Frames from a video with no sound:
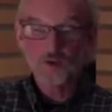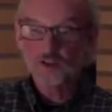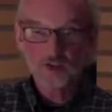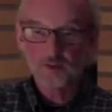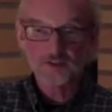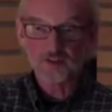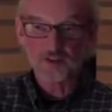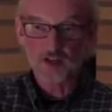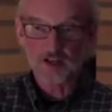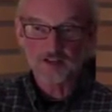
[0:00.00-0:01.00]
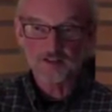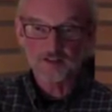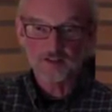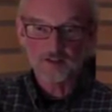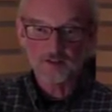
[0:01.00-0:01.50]
Well, we talk about this a lot
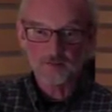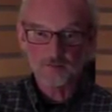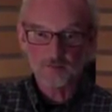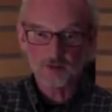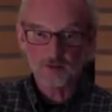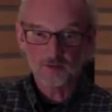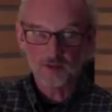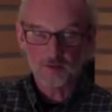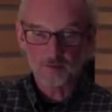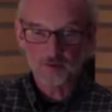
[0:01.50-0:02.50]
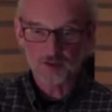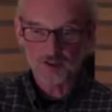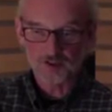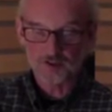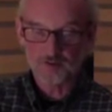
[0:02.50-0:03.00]
in talking about
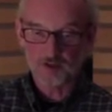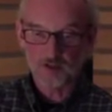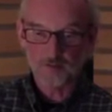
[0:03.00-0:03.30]
production.